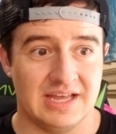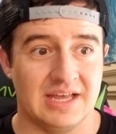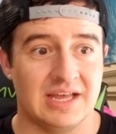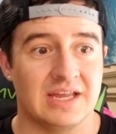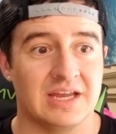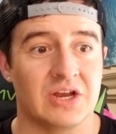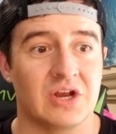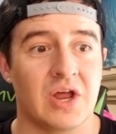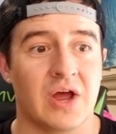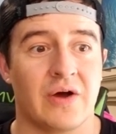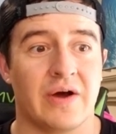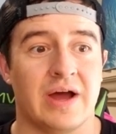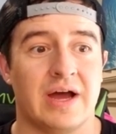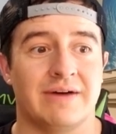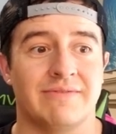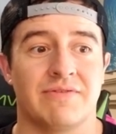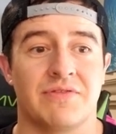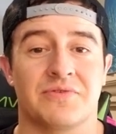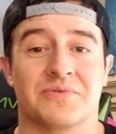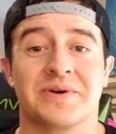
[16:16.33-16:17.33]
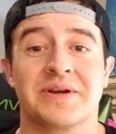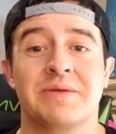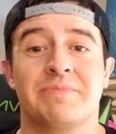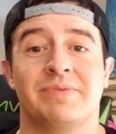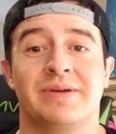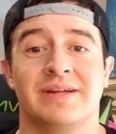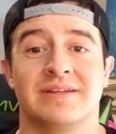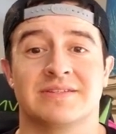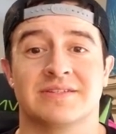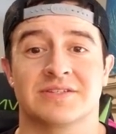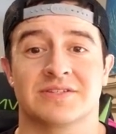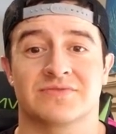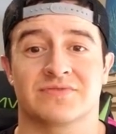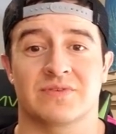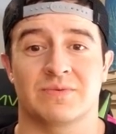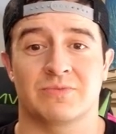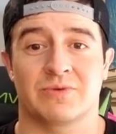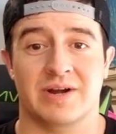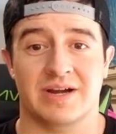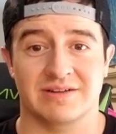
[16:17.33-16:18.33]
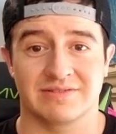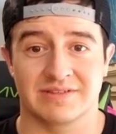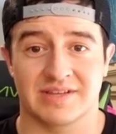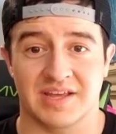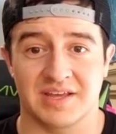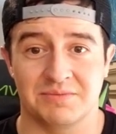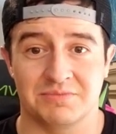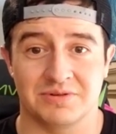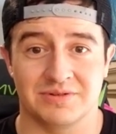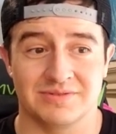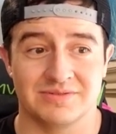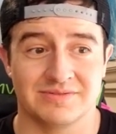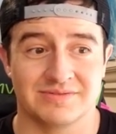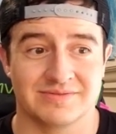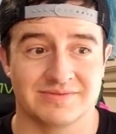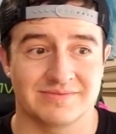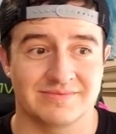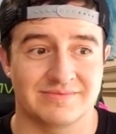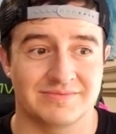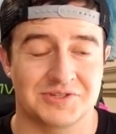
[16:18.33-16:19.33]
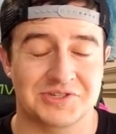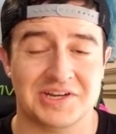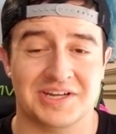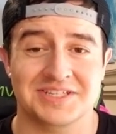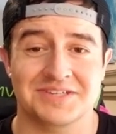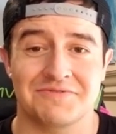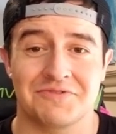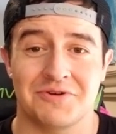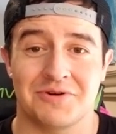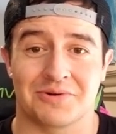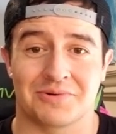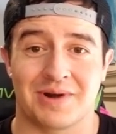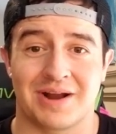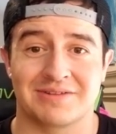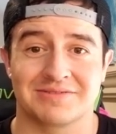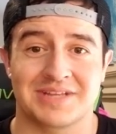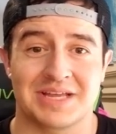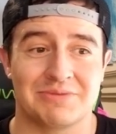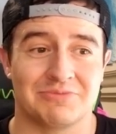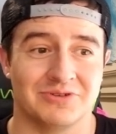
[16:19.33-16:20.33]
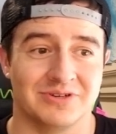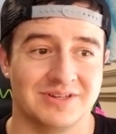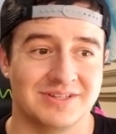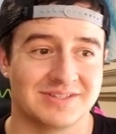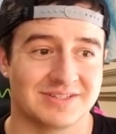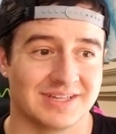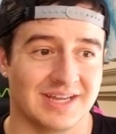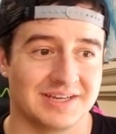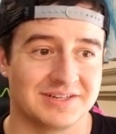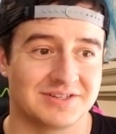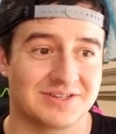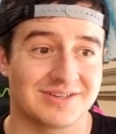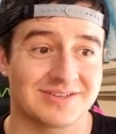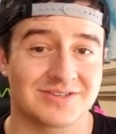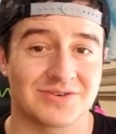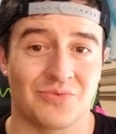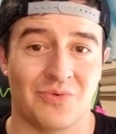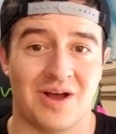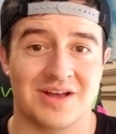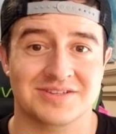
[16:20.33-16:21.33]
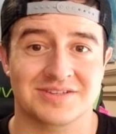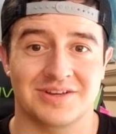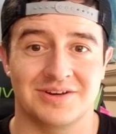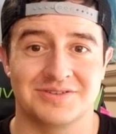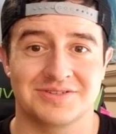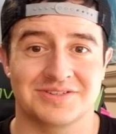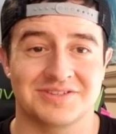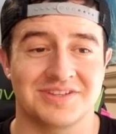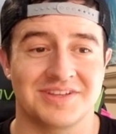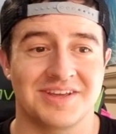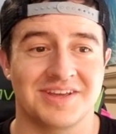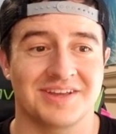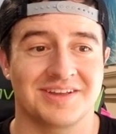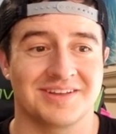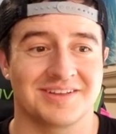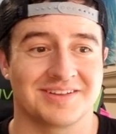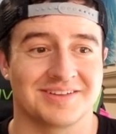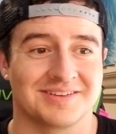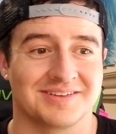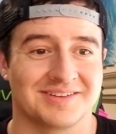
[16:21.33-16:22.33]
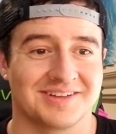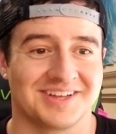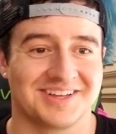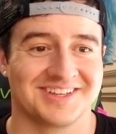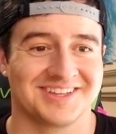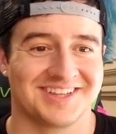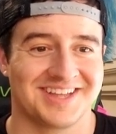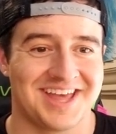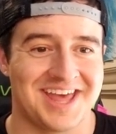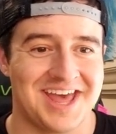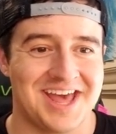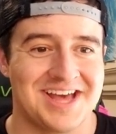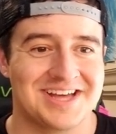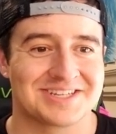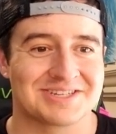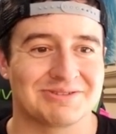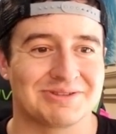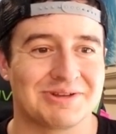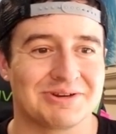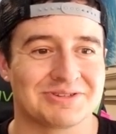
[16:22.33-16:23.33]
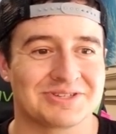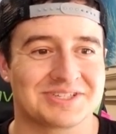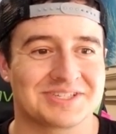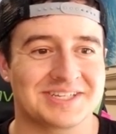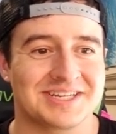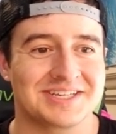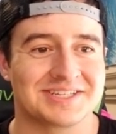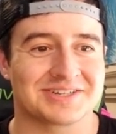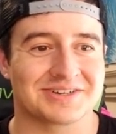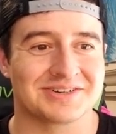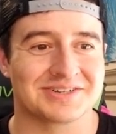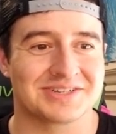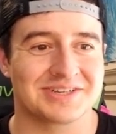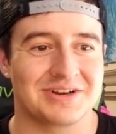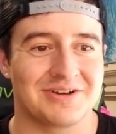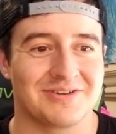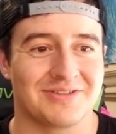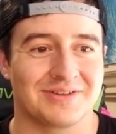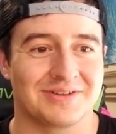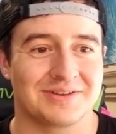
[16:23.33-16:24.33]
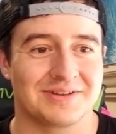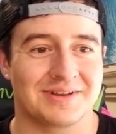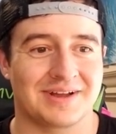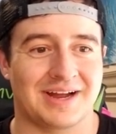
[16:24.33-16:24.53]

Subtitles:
you now have 3 pizzas from Round Table. You guys even know what Round Table is? Is that just a West Coast thing? So Little Caesars, you know,